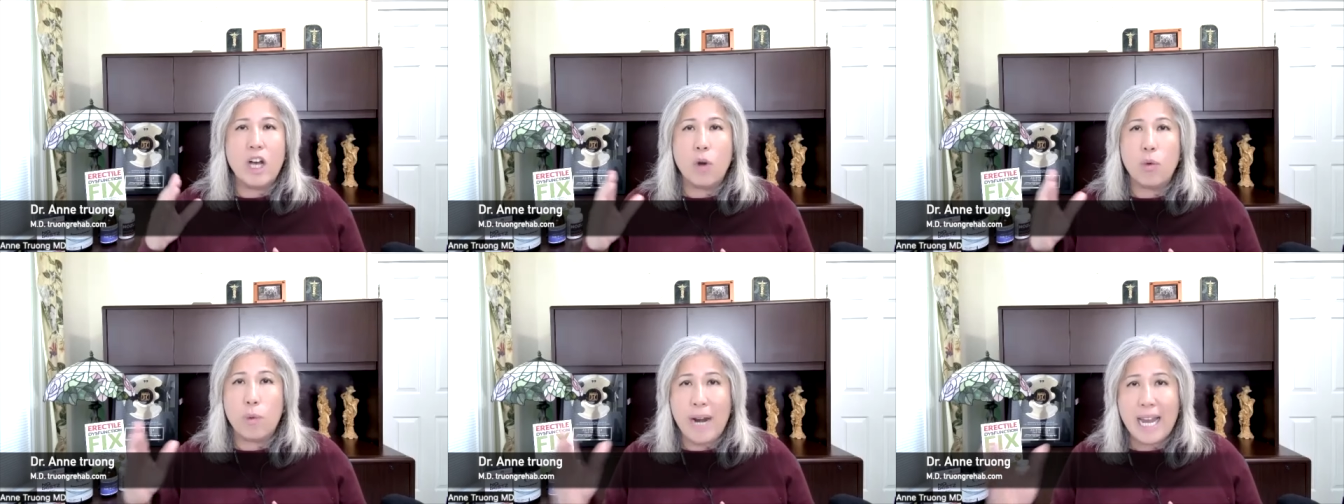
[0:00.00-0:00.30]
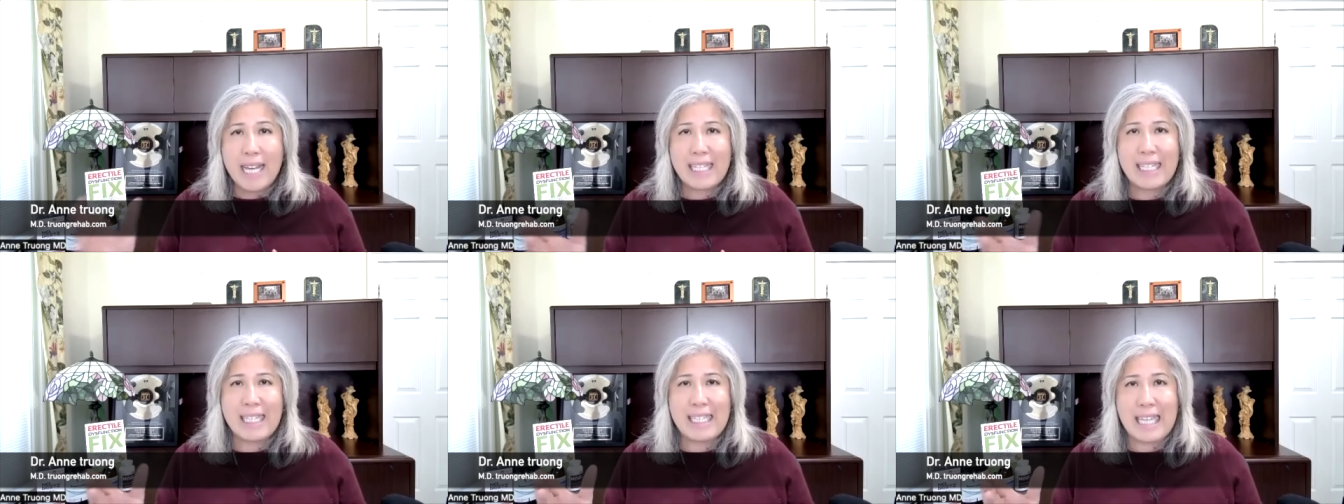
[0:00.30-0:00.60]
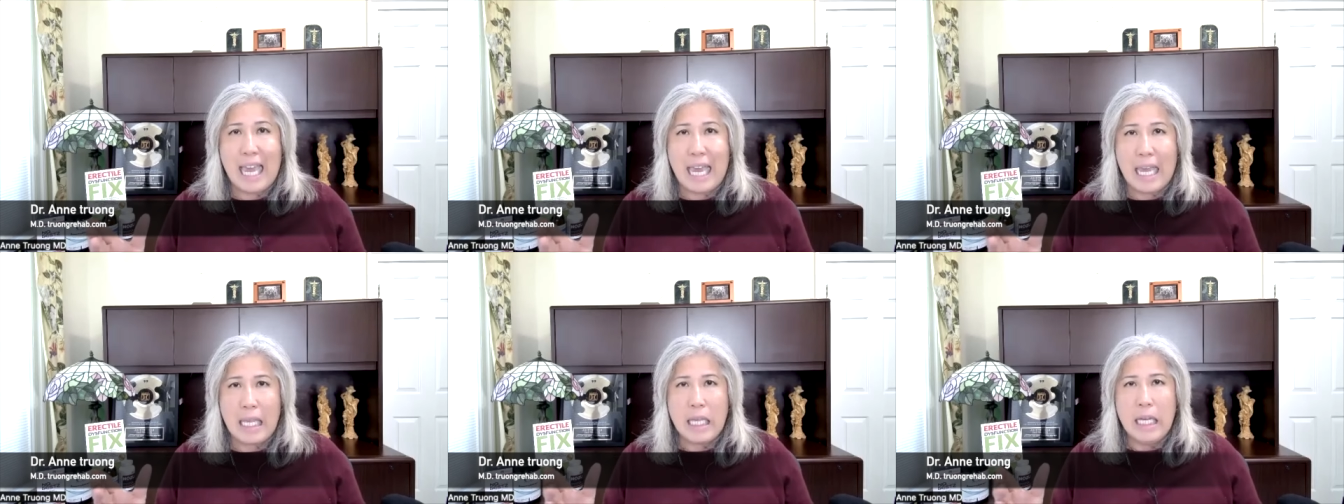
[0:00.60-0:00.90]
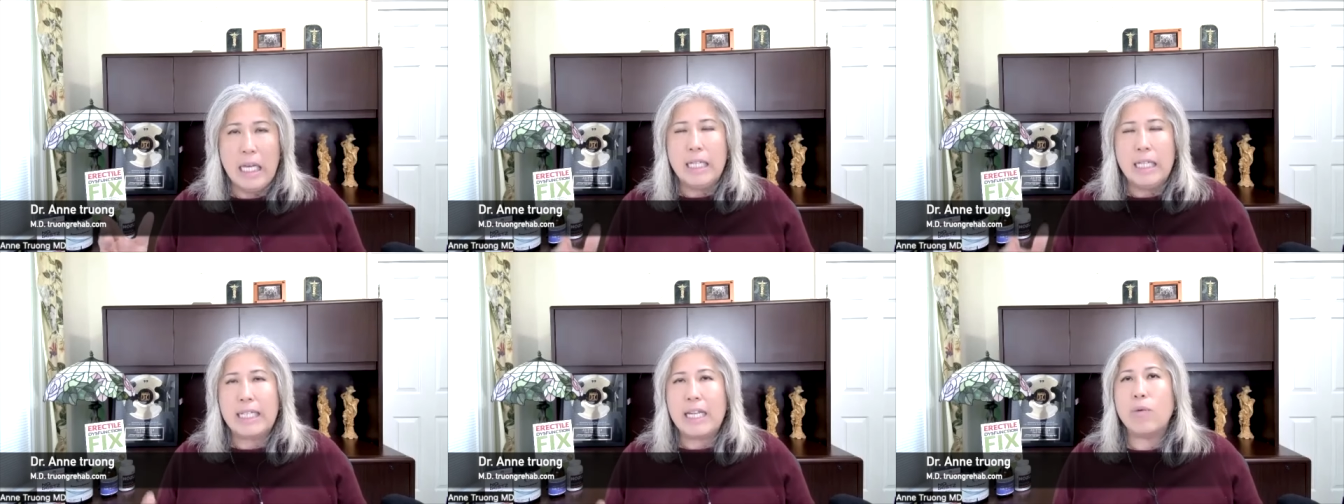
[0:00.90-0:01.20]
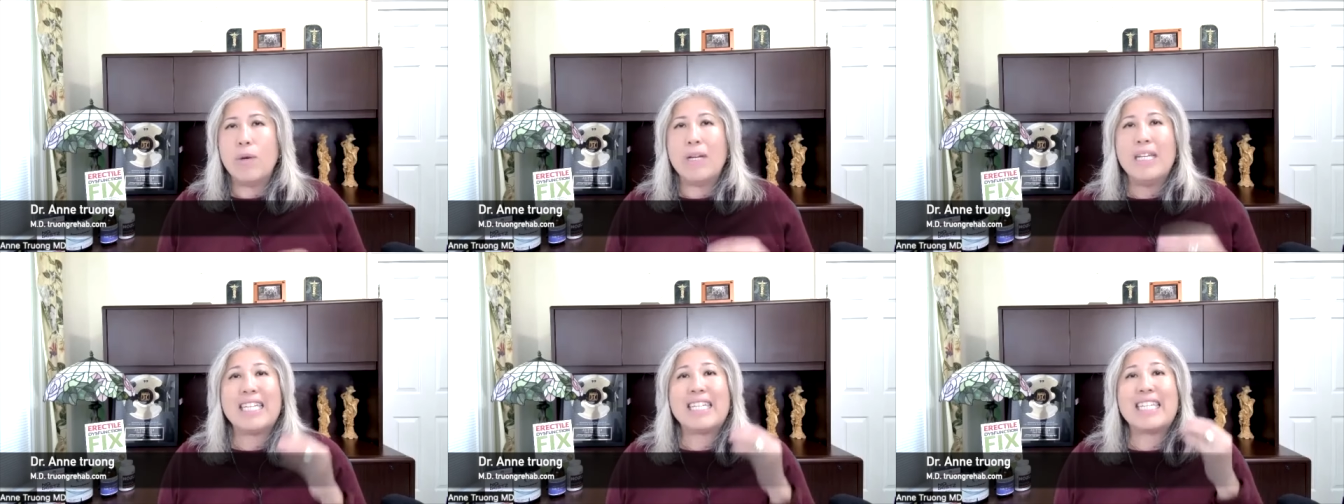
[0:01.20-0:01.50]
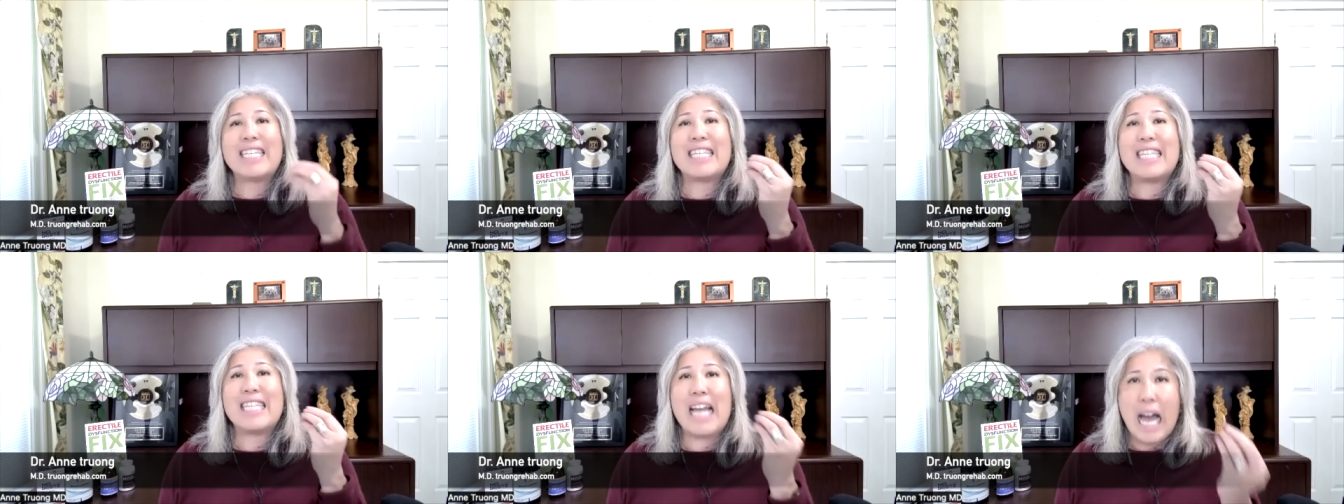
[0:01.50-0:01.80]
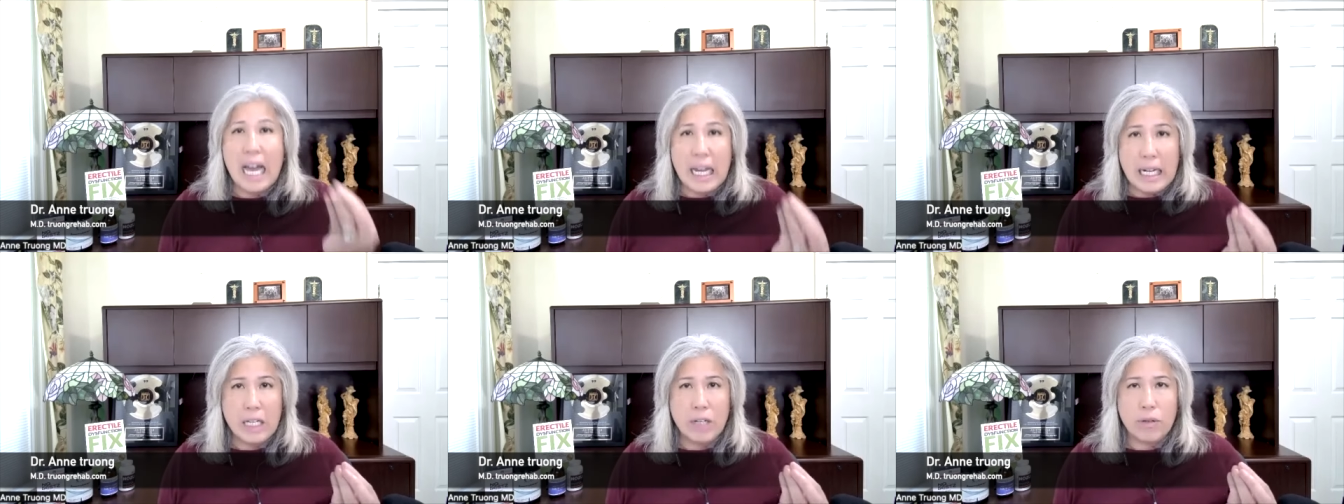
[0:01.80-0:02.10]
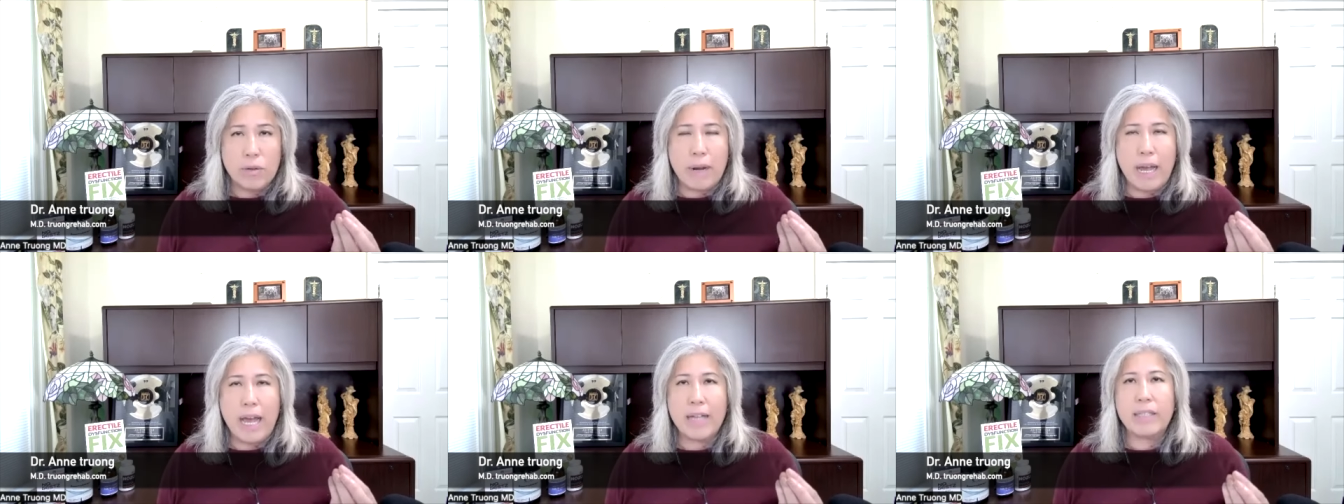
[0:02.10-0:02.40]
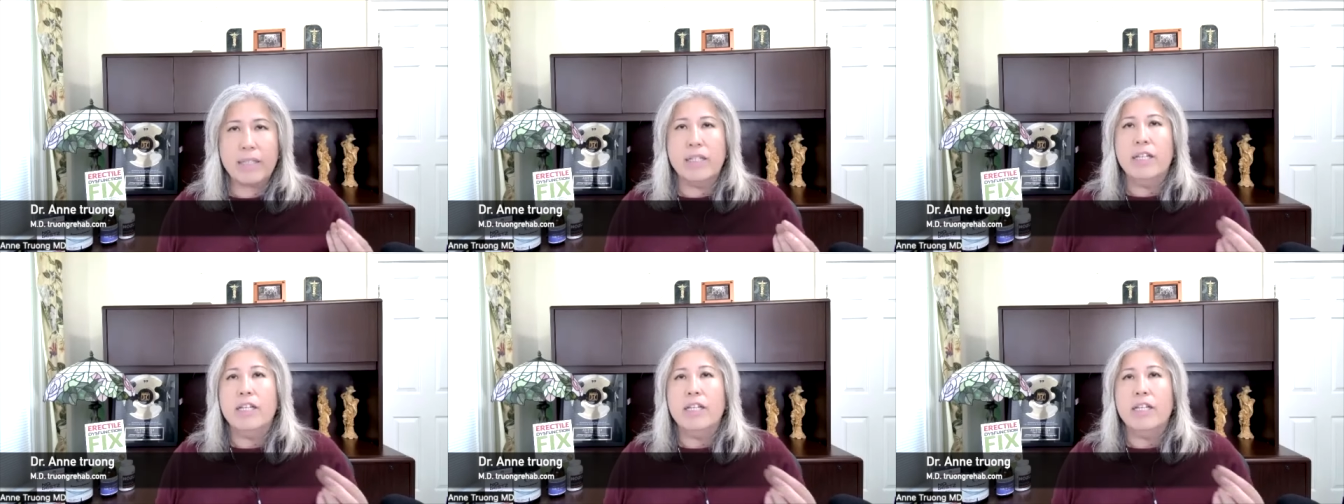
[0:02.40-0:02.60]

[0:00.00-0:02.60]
erect state than when it's not erect.